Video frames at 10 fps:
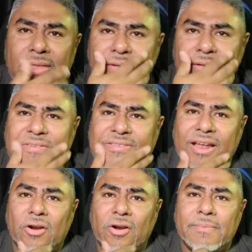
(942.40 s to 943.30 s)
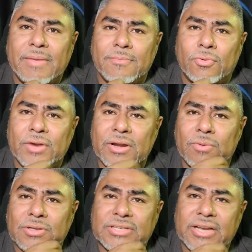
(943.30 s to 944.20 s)
Stay out longer than make more really
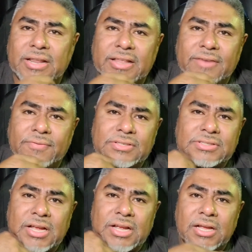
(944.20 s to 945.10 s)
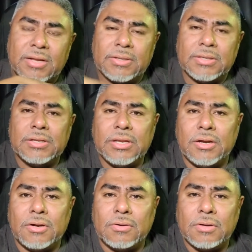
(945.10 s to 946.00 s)
wasn't any difference. 2
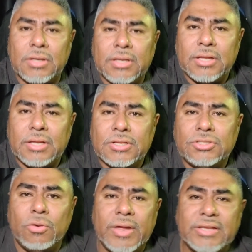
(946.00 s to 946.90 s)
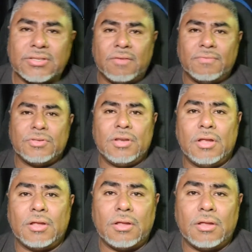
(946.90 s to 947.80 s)
weeks of
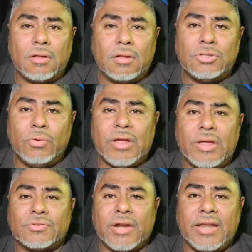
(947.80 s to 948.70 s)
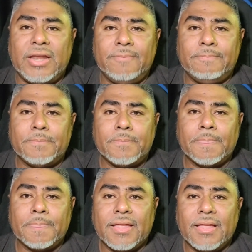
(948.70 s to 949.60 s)
training,
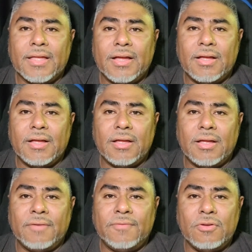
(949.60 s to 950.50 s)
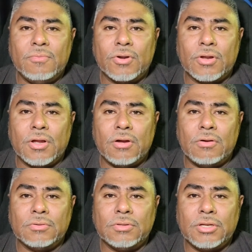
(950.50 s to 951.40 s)
a few more to
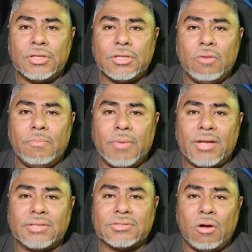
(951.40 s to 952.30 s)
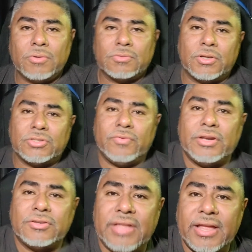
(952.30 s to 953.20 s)
go. Get to know, boss. Always watch your
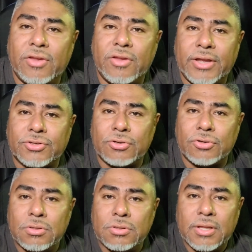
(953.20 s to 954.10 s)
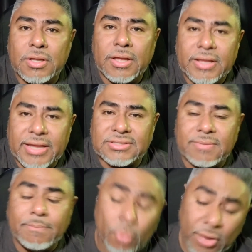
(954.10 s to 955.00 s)
videos. Thank you, Andrew. Yes,
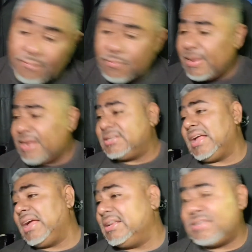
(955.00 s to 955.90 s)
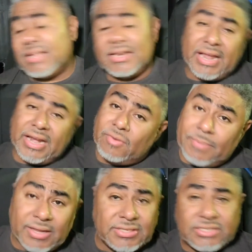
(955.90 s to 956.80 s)
important information, guys, that not
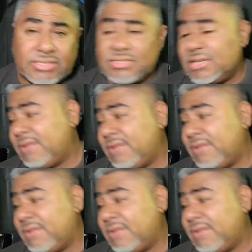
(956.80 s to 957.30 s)
everybody teaches it,